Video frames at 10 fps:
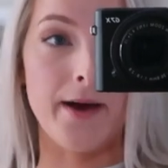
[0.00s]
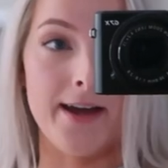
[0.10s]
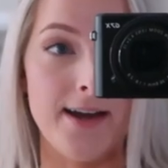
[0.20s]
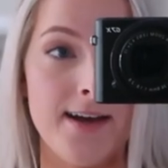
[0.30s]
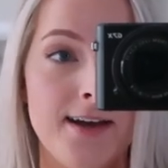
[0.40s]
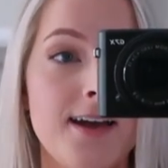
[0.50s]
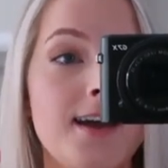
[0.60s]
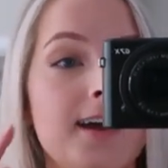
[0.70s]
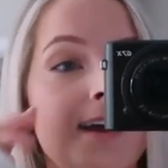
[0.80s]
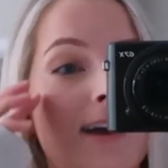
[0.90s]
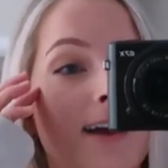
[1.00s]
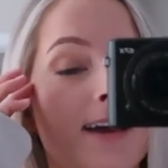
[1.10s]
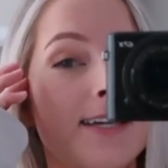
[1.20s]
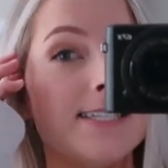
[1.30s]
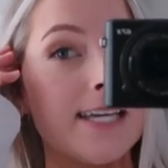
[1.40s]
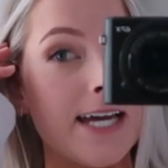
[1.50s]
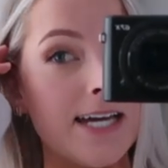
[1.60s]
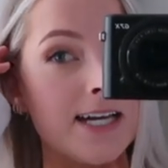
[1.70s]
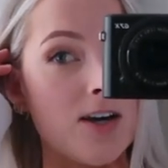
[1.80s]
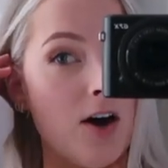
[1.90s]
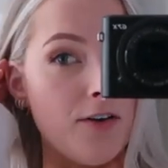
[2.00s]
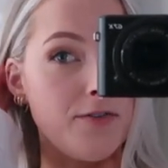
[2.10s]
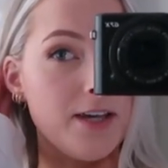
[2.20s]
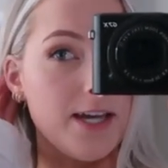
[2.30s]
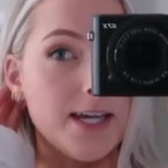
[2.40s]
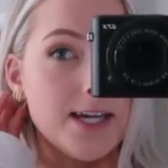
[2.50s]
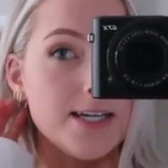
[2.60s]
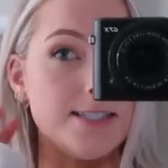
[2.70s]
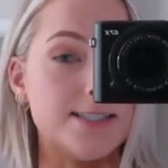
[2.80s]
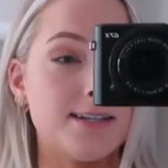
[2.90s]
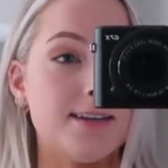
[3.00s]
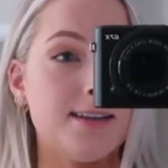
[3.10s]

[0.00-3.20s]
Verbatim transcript: Maya to get coffee and